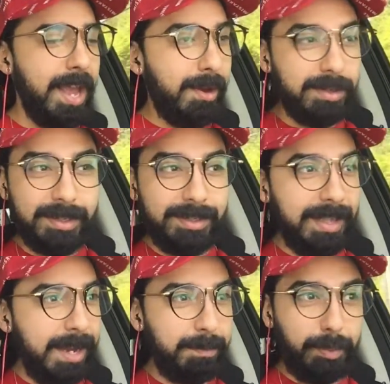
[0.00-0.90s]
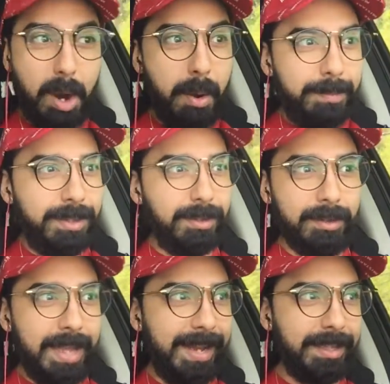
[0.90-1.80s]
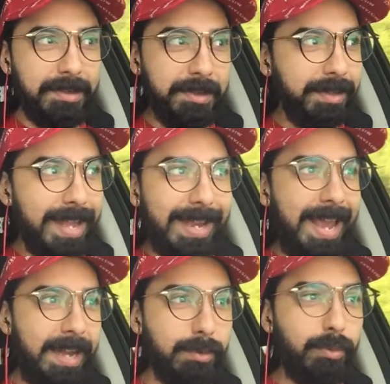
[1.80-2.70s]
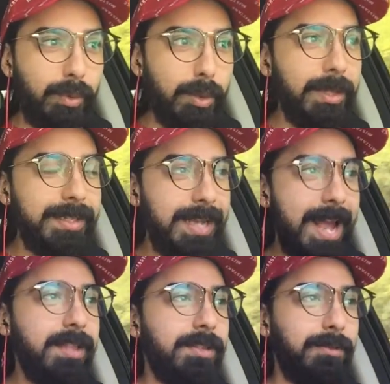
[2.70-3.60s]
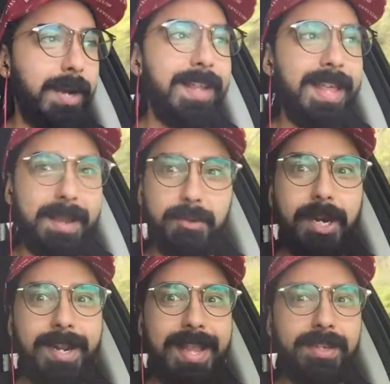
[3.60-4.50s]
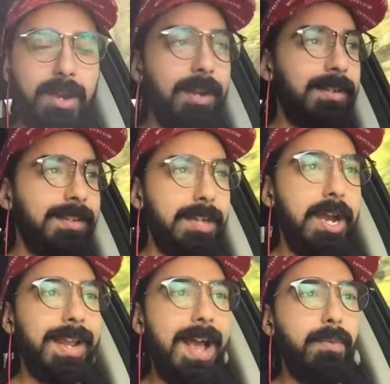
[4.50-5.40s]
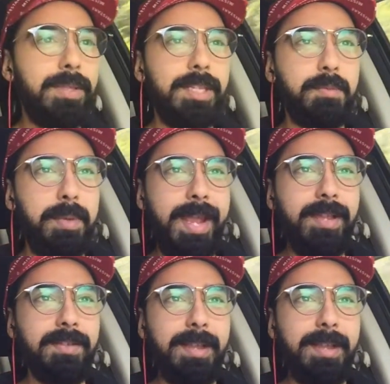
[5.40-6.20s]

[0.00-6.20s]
and I was just like, bro, I'm still like this is like getting real intense, right? Like I'm trying to like talk talk it out with these pigs.